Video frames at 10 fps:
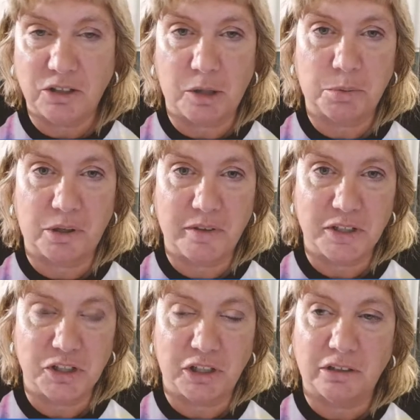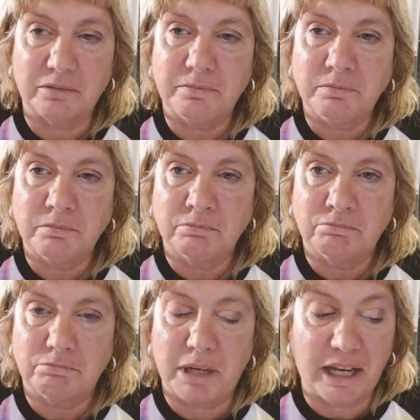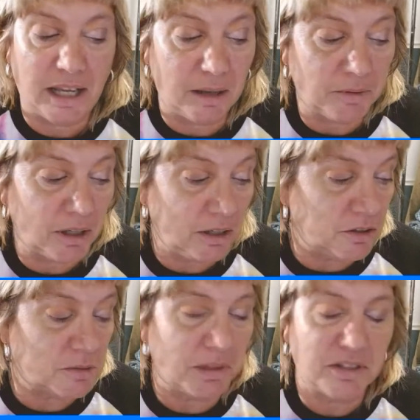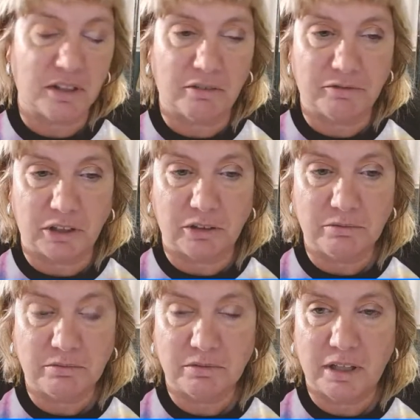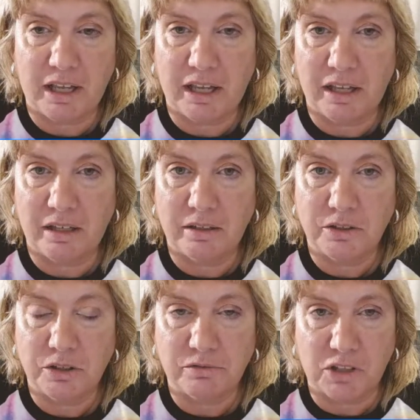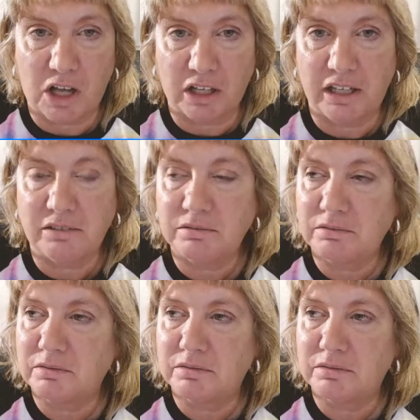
GoPro this year, but I am going to use my cell phone and do vlogging,